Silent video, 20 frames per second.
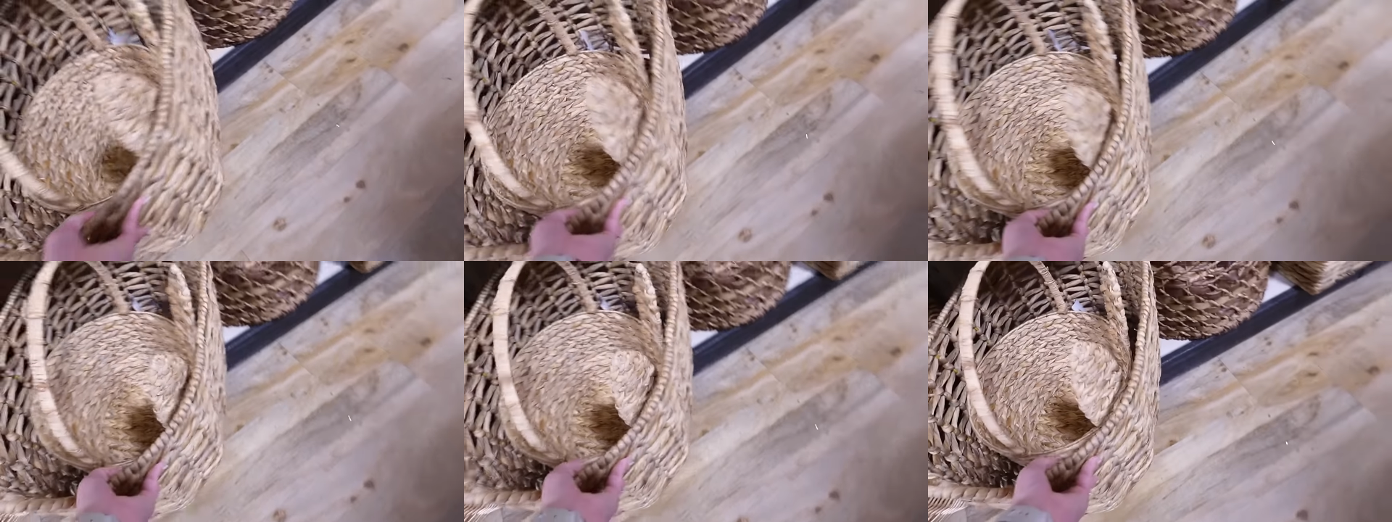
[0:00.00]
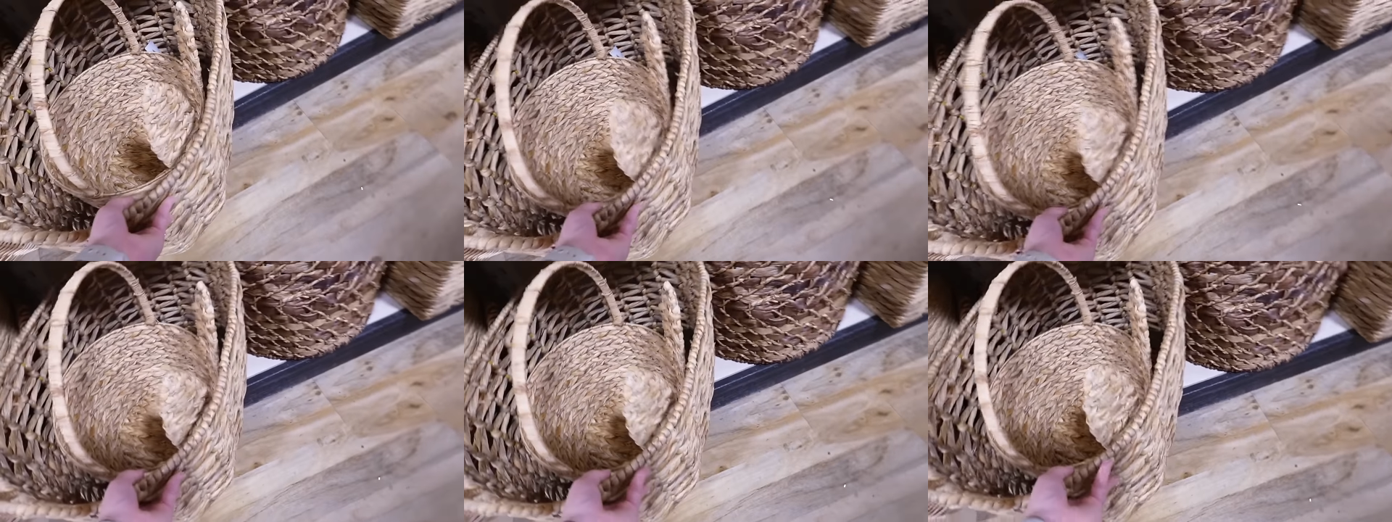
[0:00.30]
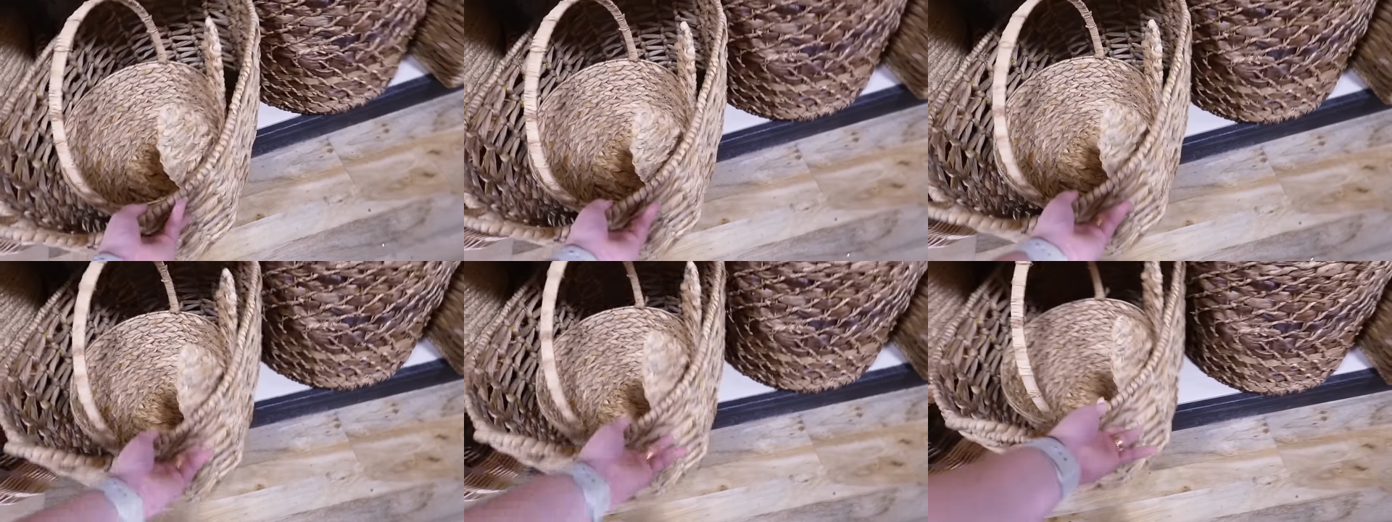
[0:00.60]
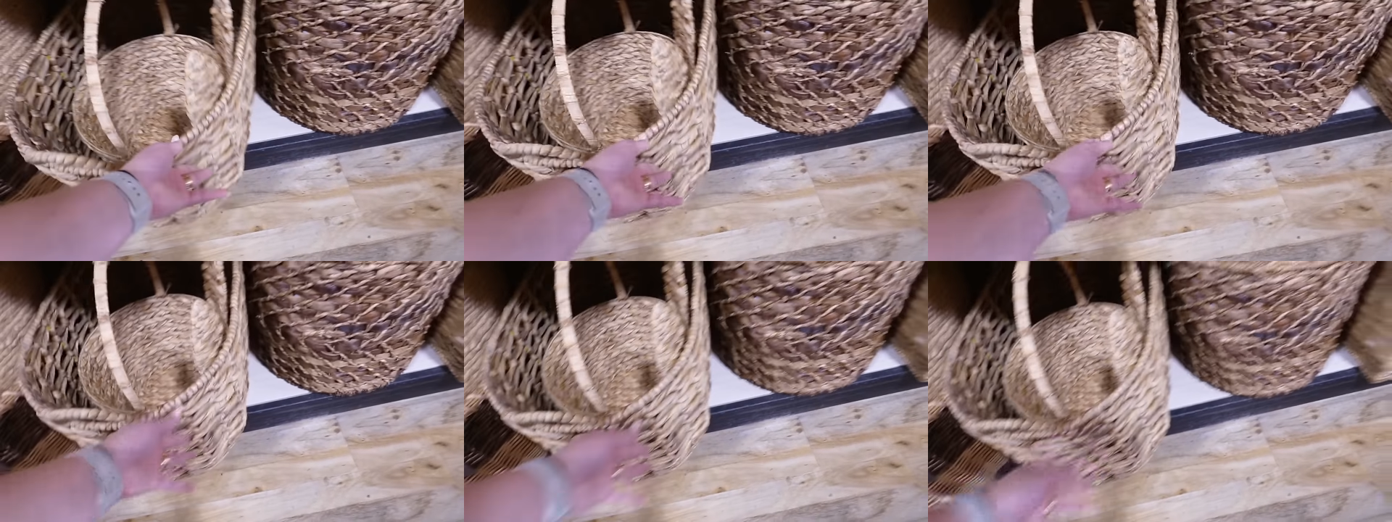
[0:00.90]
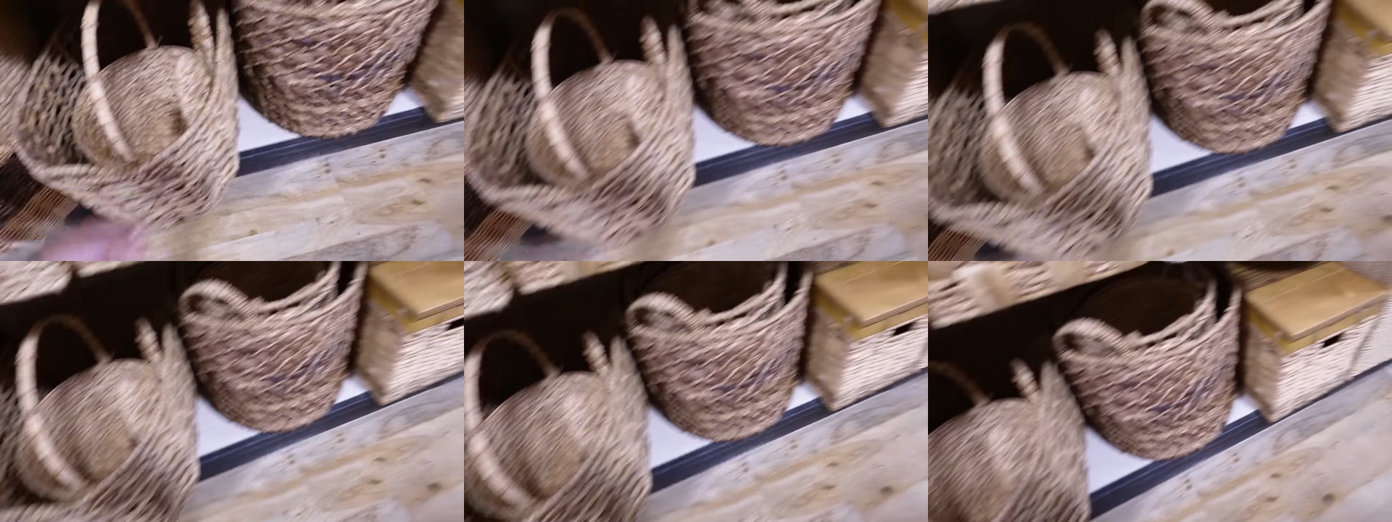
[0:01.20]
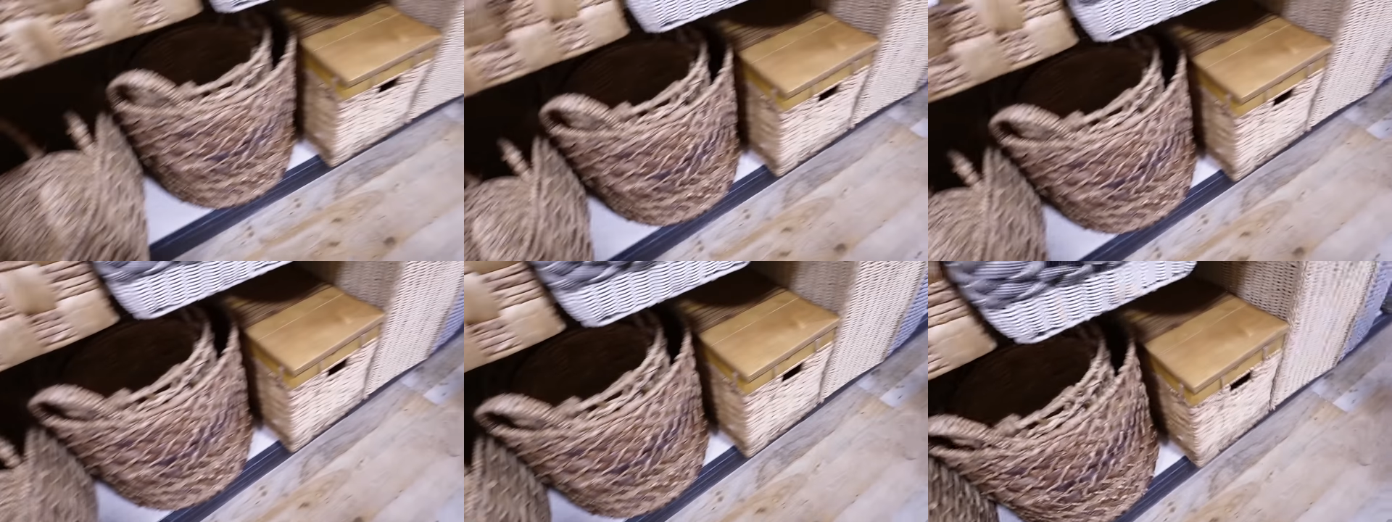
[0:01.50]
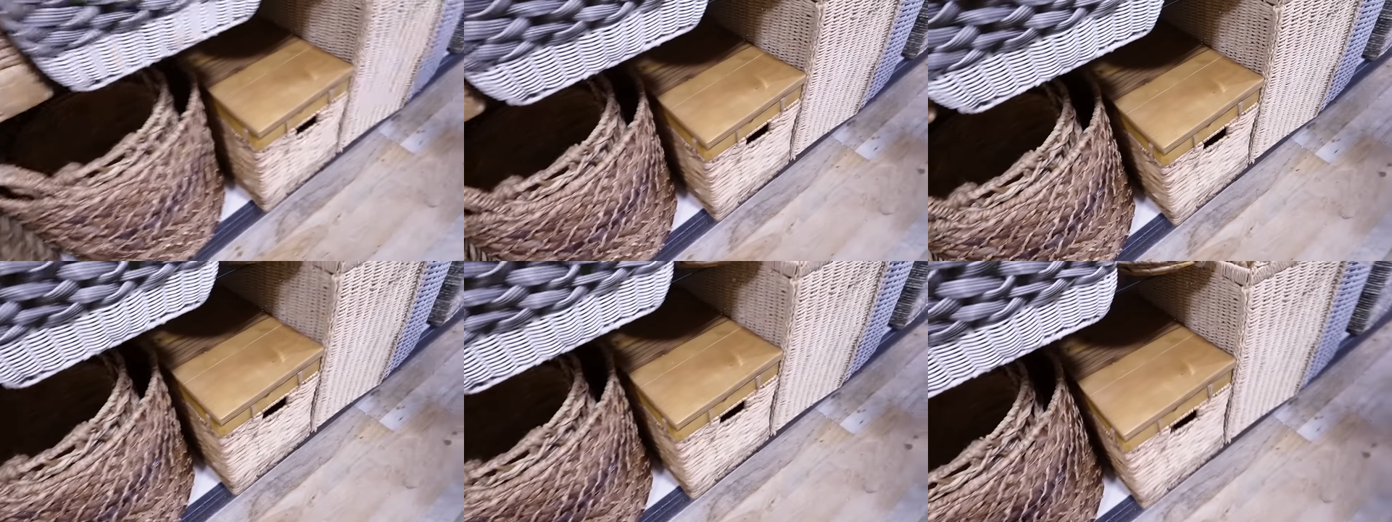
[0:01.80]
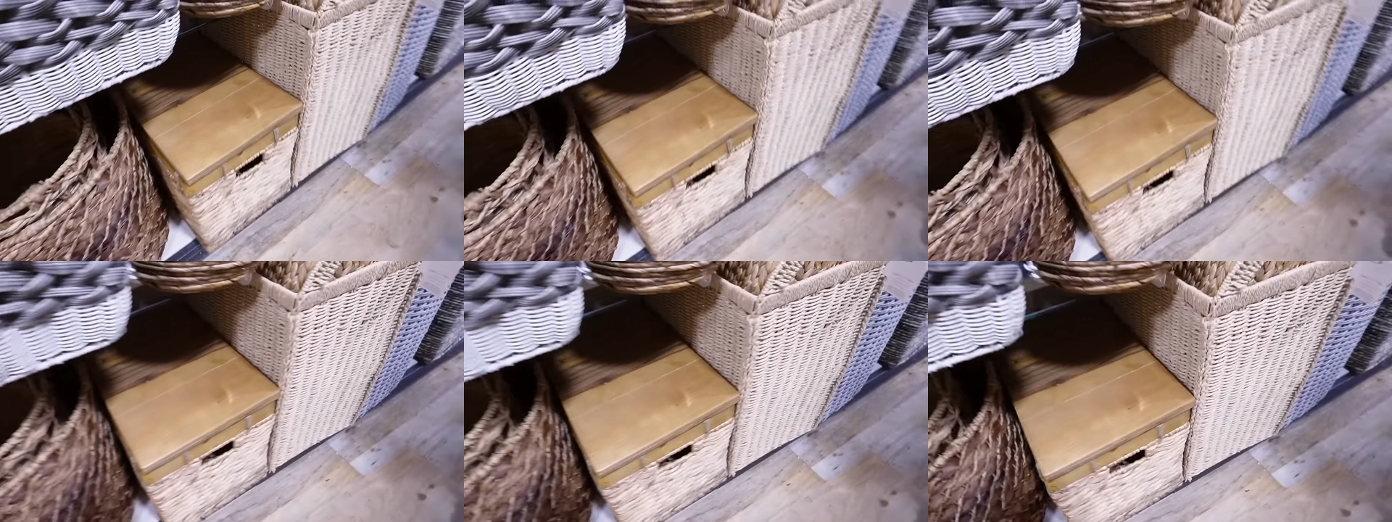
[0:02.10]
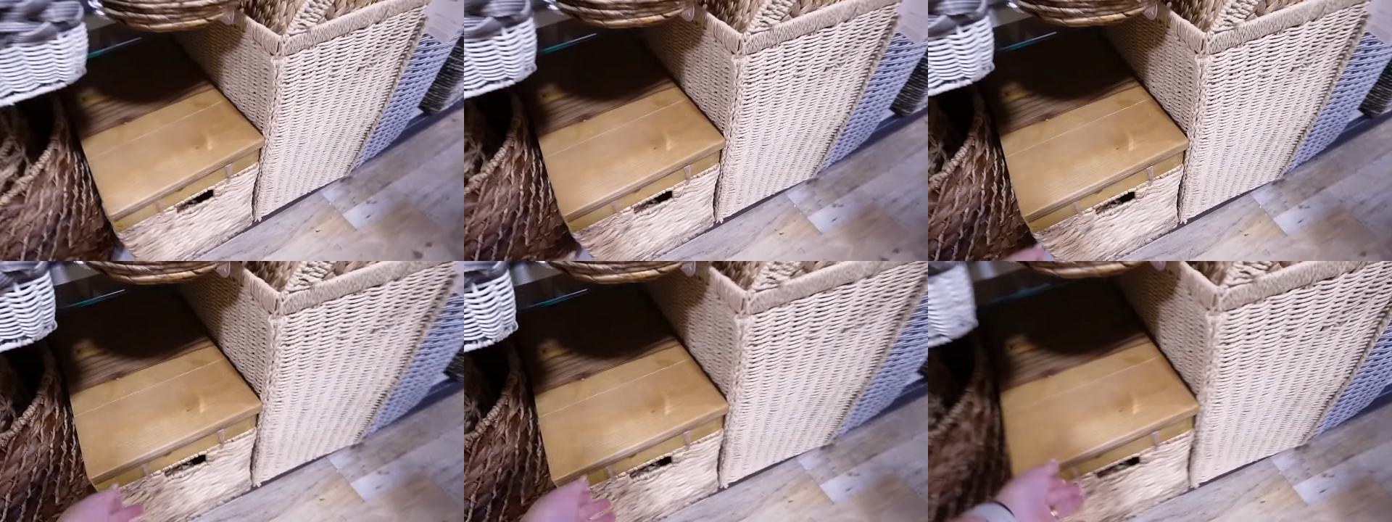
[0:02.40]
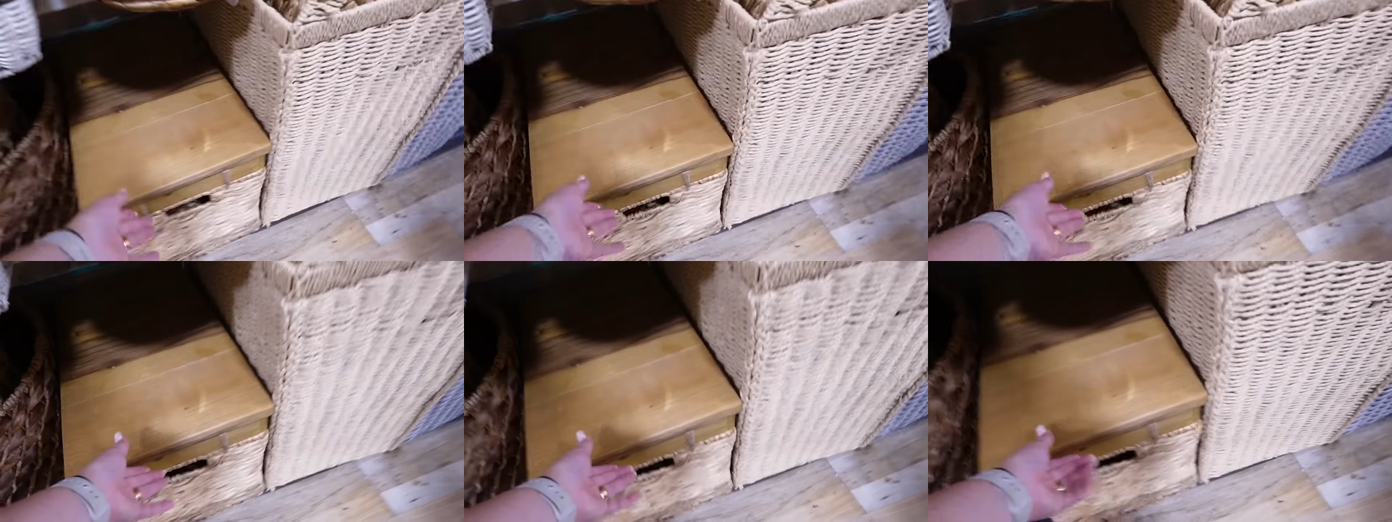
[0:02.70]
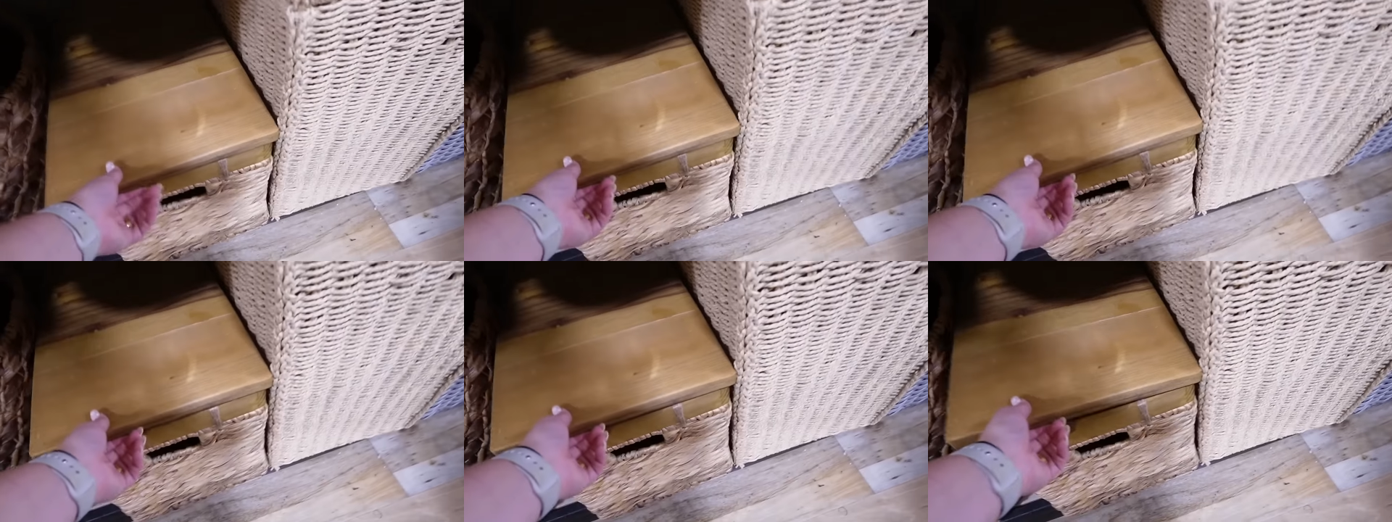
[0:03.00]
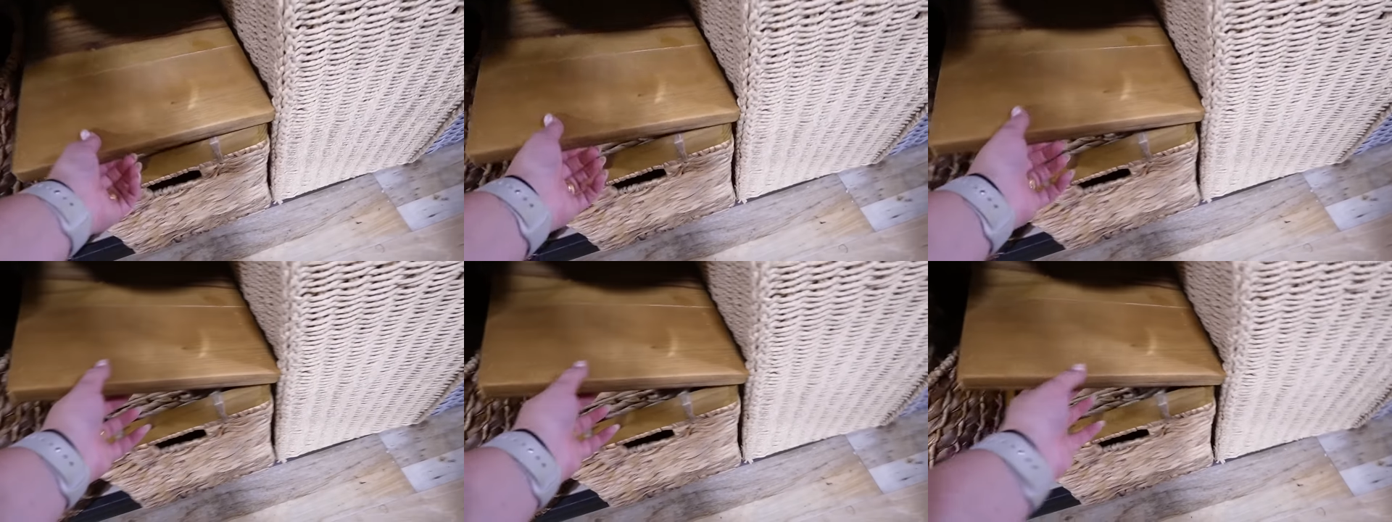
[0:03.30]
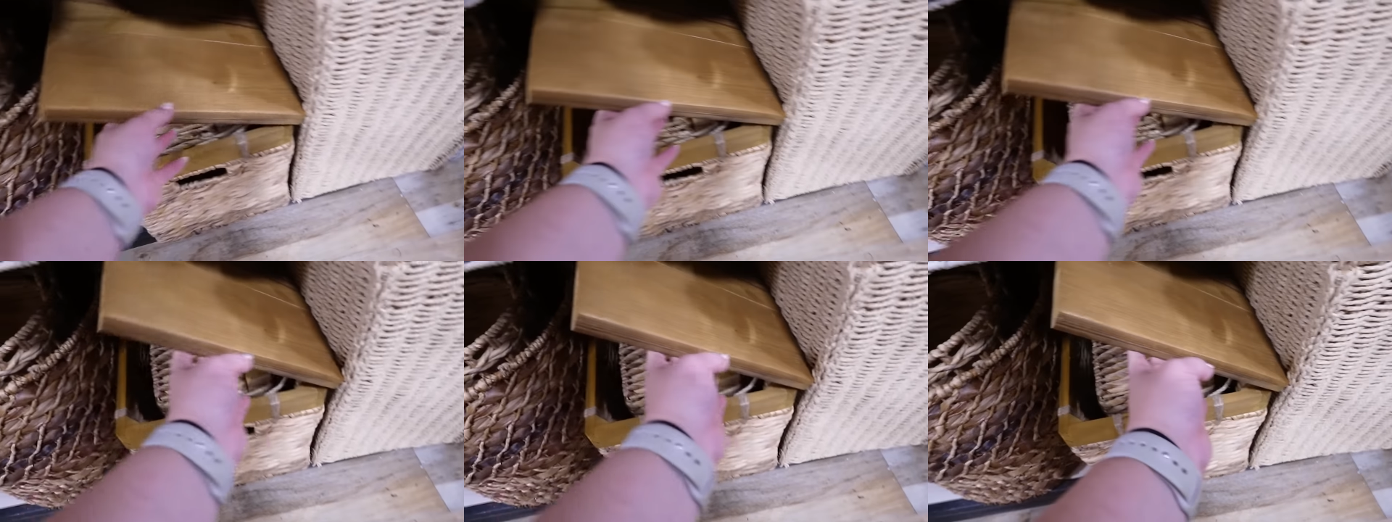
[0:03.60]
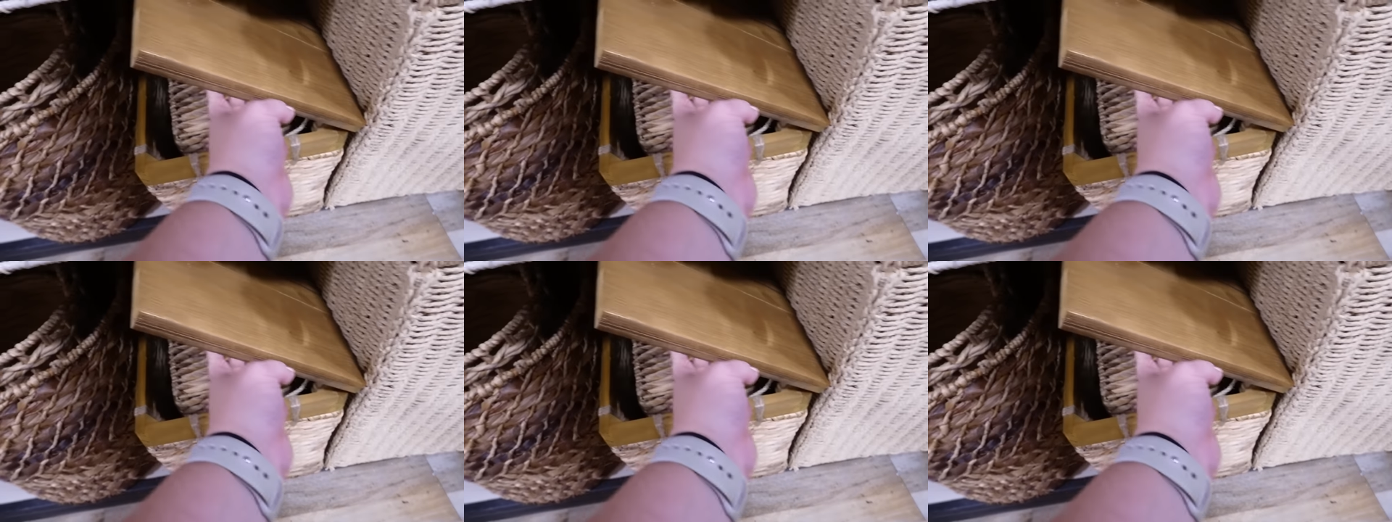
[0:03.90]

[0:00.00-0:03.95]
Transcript: (no speaker visible)